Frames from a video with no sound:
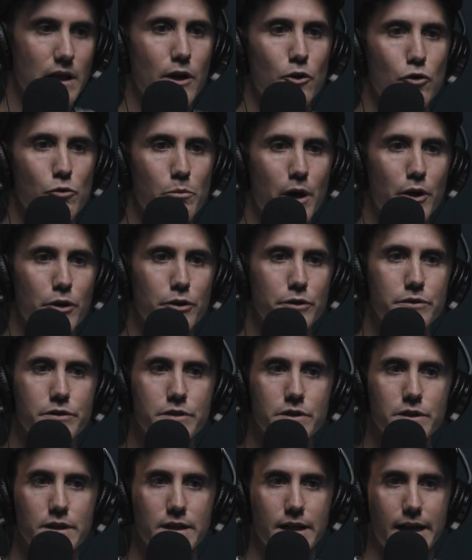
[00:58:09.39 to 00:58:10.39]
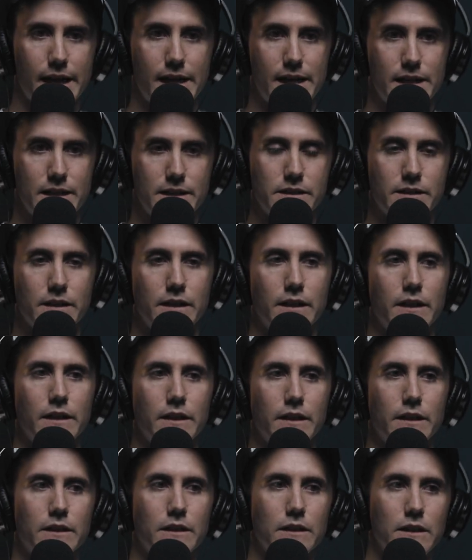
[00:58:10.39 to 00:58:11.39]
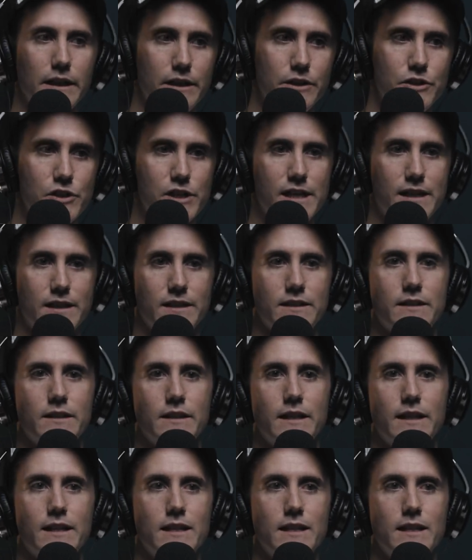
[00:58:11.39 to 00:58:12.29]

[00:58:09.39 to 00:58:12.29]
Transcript: elbows, knees, clinching,